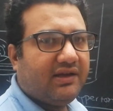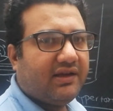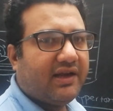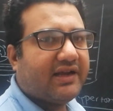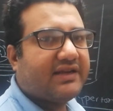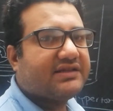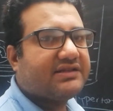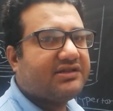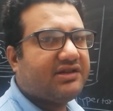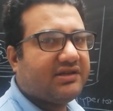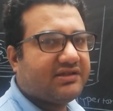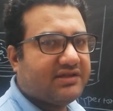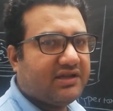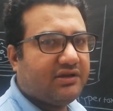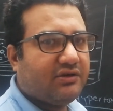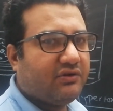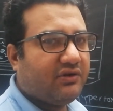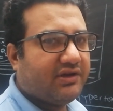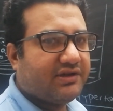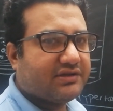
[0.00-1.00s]

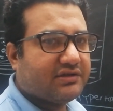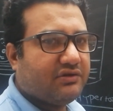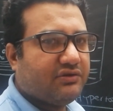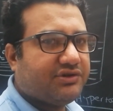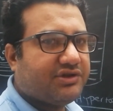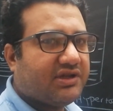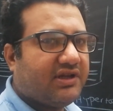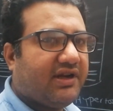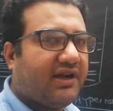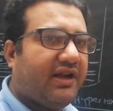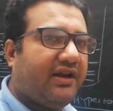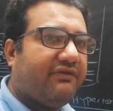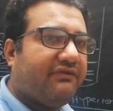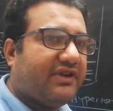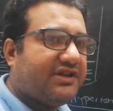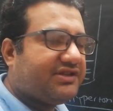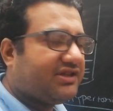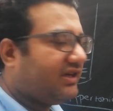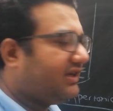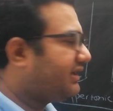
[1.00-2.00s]
extracellular solution in
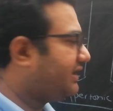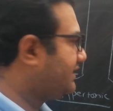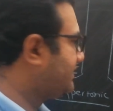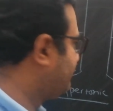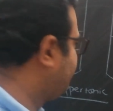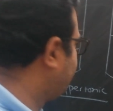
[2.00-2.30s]
which it is